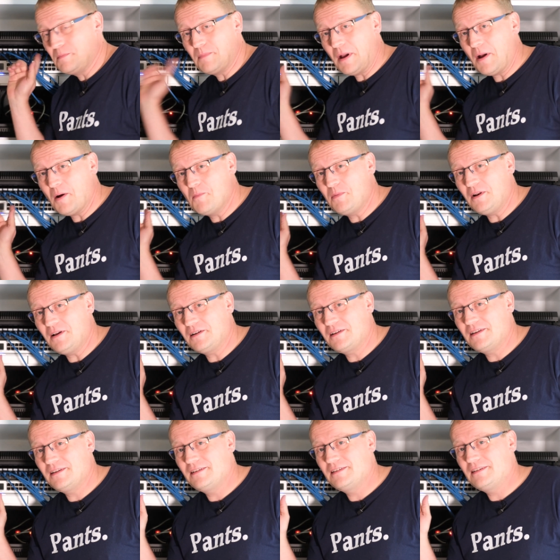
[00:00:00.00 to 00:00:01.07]
power plug
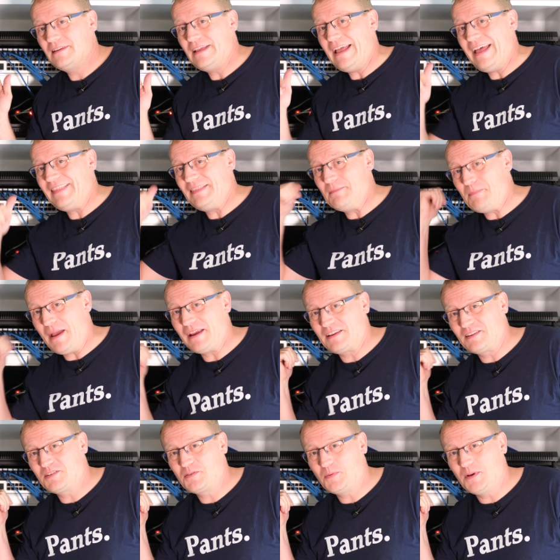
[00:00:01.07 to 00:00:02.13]
at the back
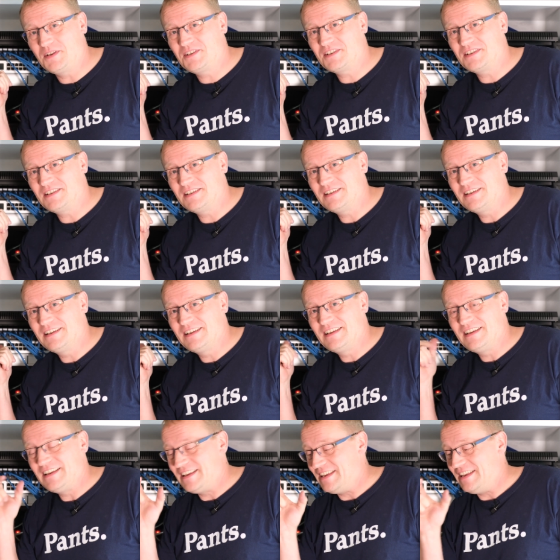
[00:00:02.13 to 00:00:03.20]
of the switch
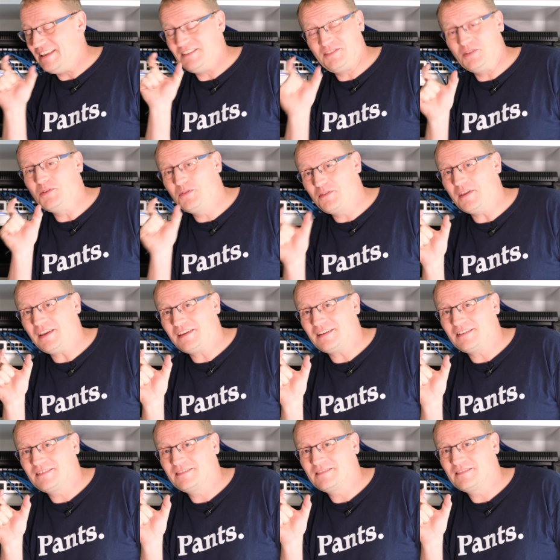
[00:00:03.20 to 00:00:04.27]
is too thick.
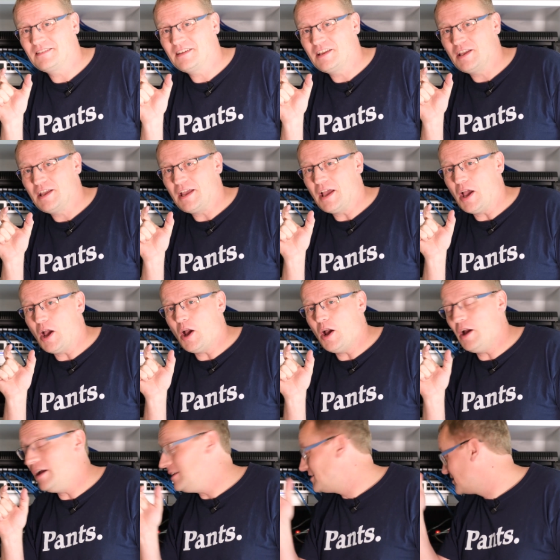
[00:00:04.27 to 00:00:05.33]

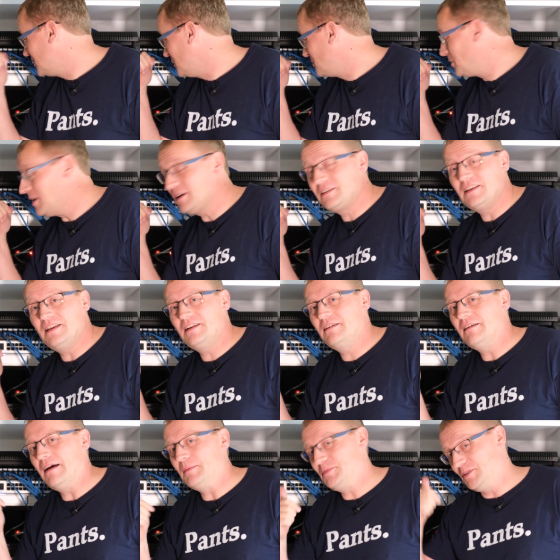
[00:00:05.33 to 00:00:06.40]
Uh, it's still plugged
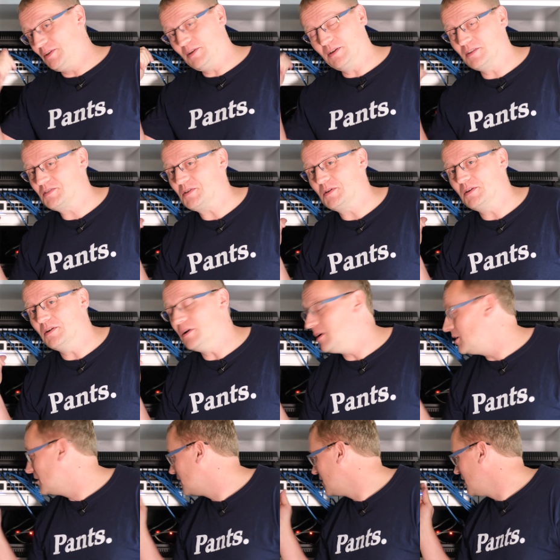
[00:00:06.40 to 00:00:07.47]
in. I'm still gonna turn it
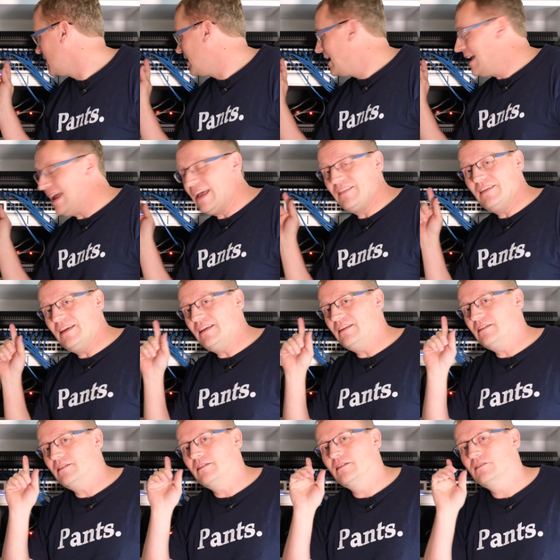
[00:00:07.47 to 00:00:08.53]
on, and
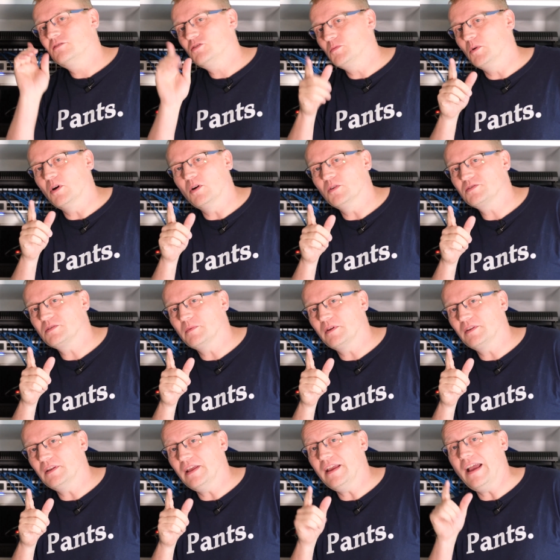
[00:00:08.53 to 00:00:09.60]
then tomorrow or some
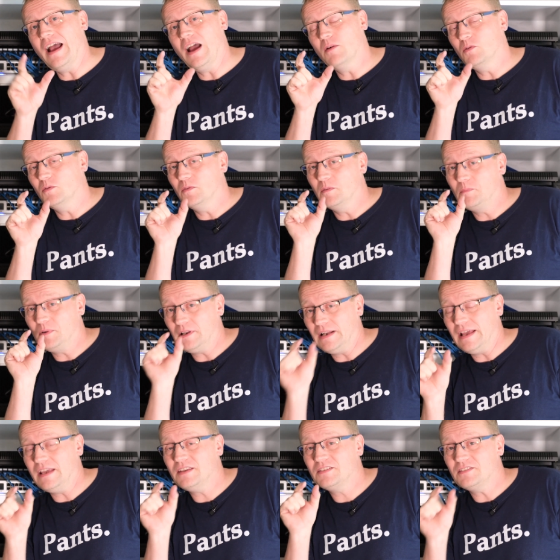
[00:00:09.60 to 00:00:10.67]
other day, I will
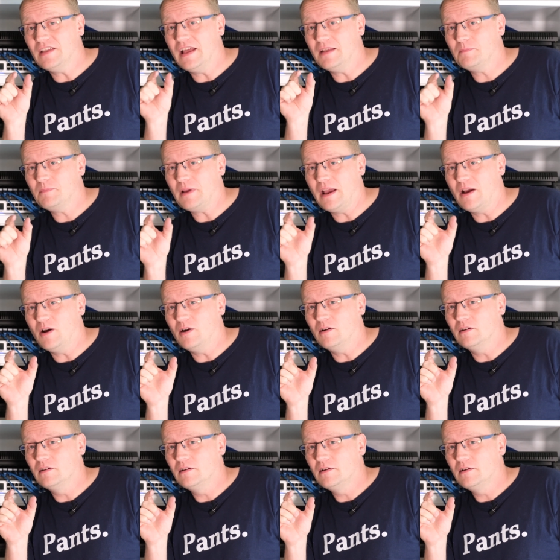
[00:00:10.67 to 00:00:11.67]
replace that power